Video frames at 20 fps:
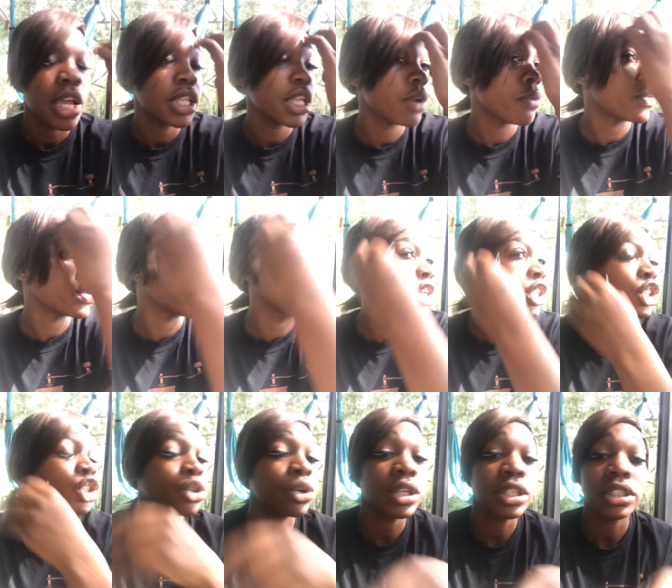They want to get
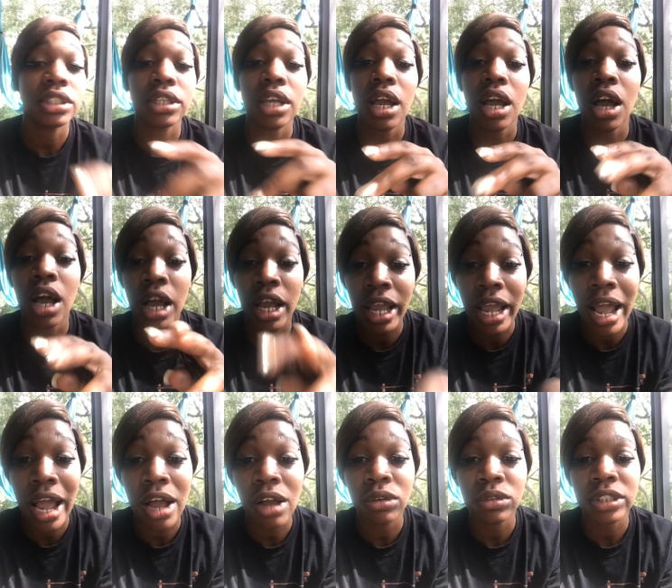joint
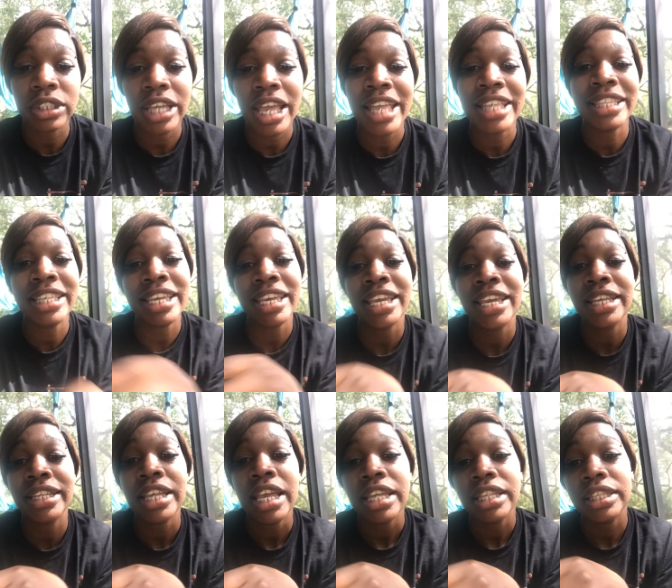accounts, and
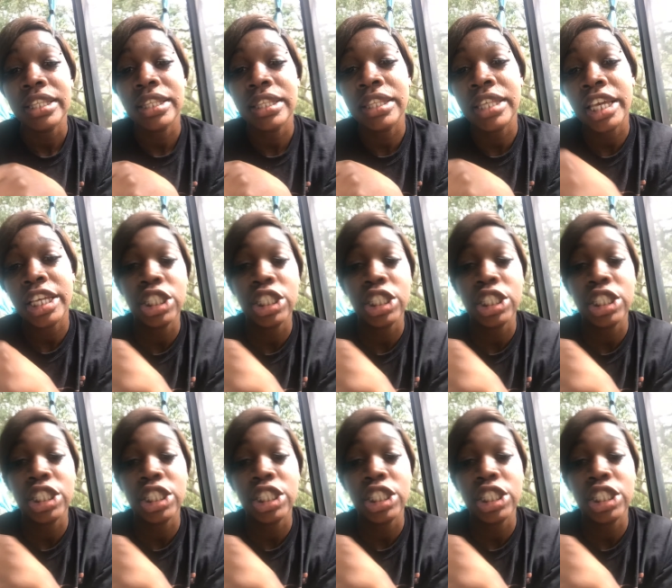then they